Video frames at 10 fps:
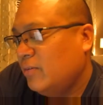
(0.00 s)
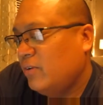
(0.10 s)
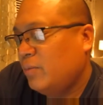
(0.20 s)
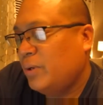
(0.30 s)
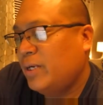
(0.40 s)

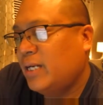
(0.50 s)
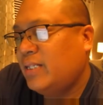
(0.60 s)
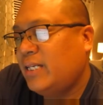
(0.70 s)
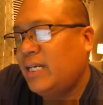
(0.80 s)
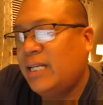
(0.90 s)
February
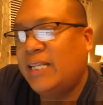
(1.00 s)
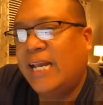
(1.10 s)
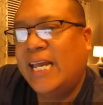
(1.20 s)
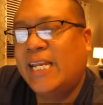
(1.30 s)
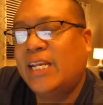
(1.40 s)
nineteenth,
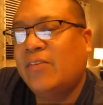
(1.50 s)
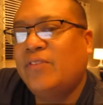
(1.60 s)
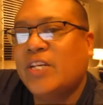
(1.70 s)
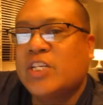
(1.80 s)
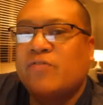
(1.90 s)
the end
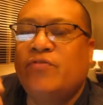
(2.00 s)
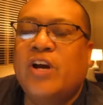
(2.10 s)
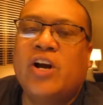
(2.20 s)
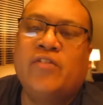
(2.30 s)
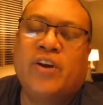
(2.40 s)
of this
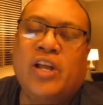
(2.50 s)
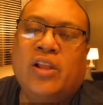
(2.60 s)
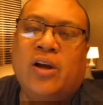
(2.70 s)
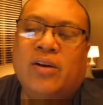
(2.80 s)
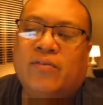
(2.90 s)
very, very
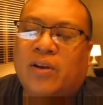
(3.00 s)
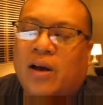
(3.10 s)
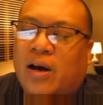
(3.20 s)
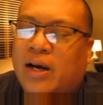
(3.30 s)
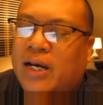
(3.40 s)
long
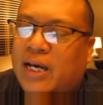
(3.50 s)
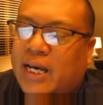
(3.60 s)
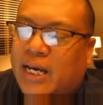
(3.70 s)
vlog.